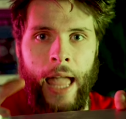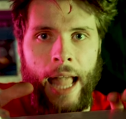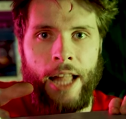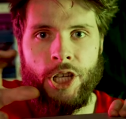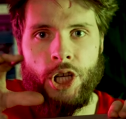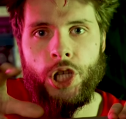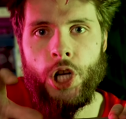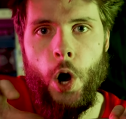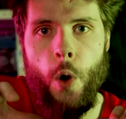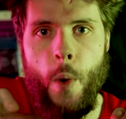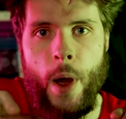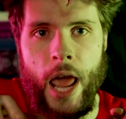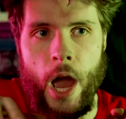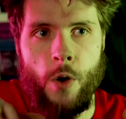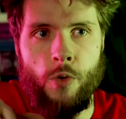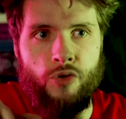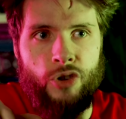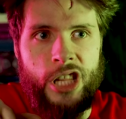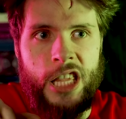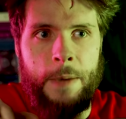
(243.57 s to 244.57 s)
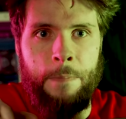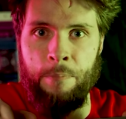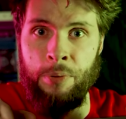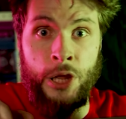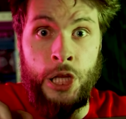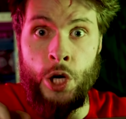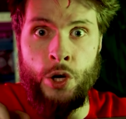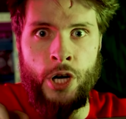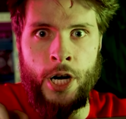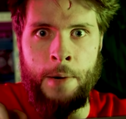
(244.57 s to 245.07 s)
And you know when I really
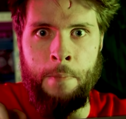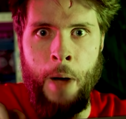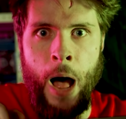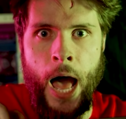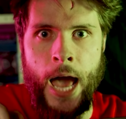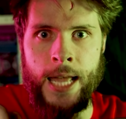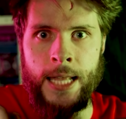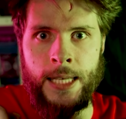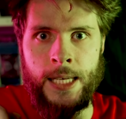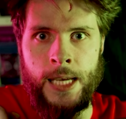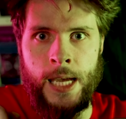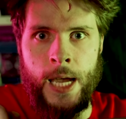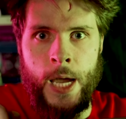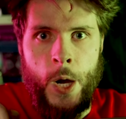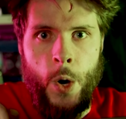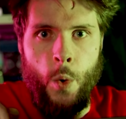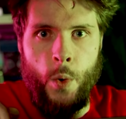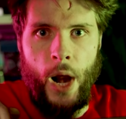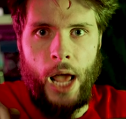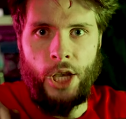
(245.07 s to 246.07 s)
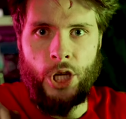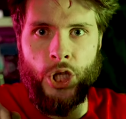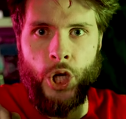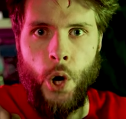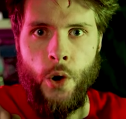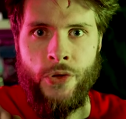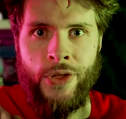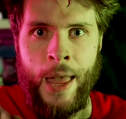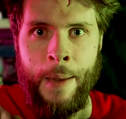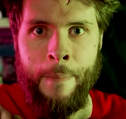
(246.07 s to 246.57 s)
blew their minds? When I
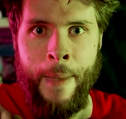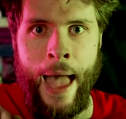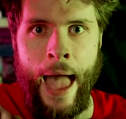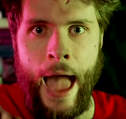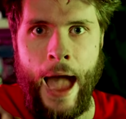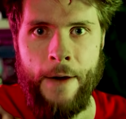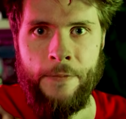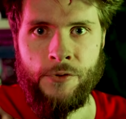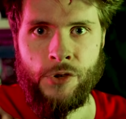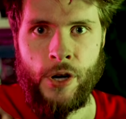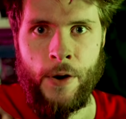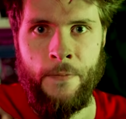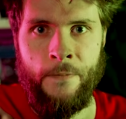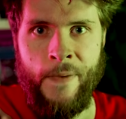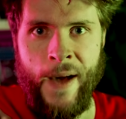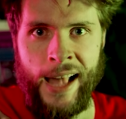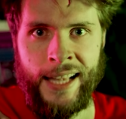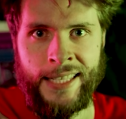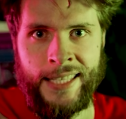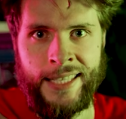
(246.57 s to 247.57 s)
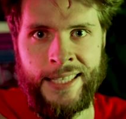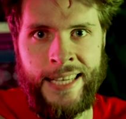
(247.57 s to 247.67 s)
showed them After Effects